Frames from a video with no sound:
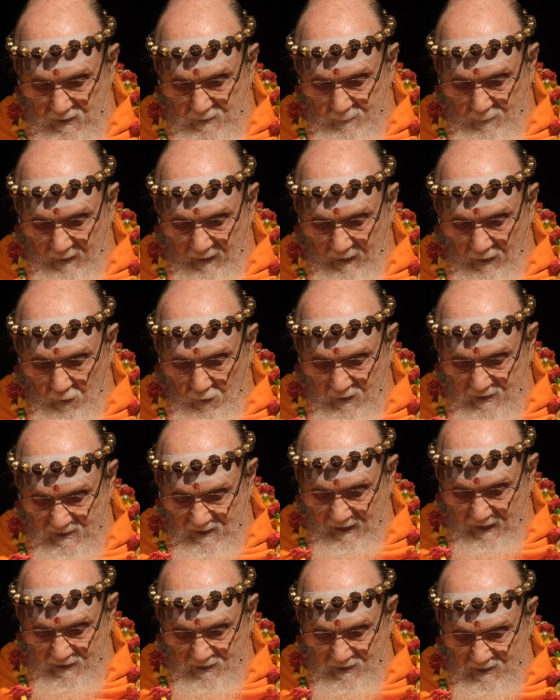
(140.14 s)
power is
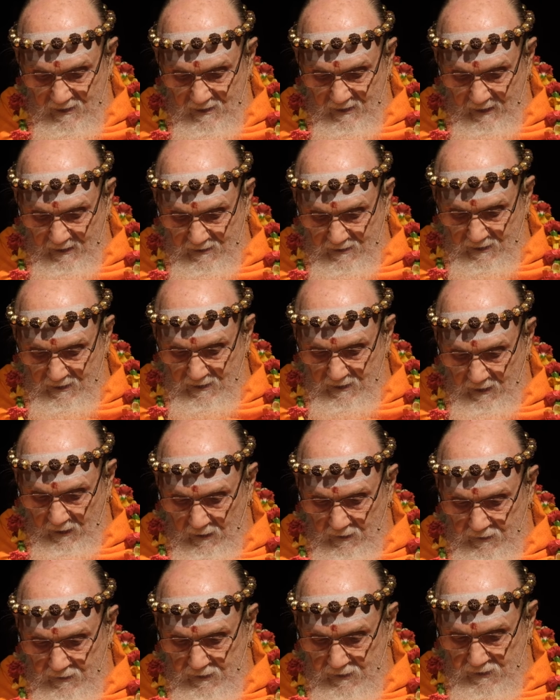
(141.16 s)
lessened as his
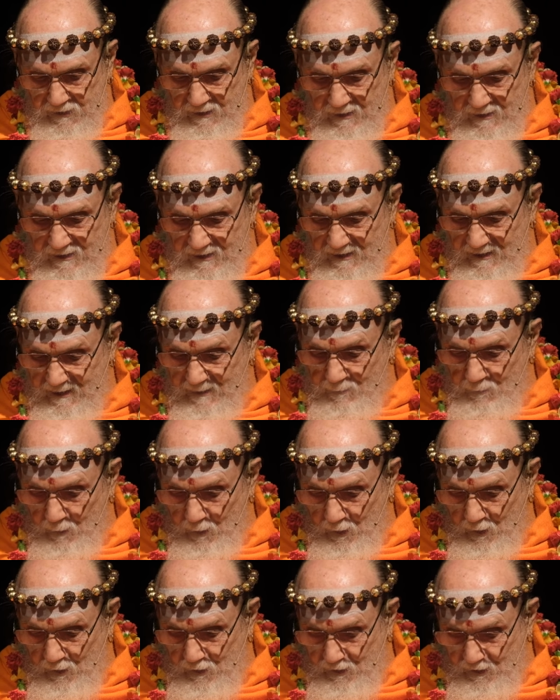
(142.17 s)
consciousness
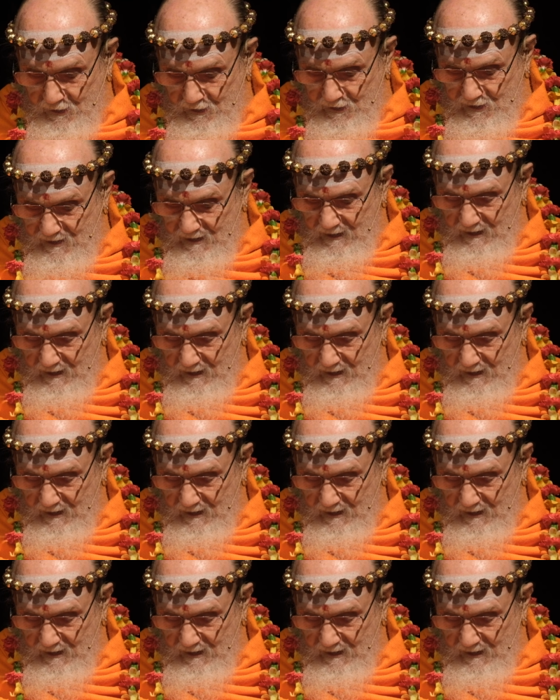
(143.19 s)
emerges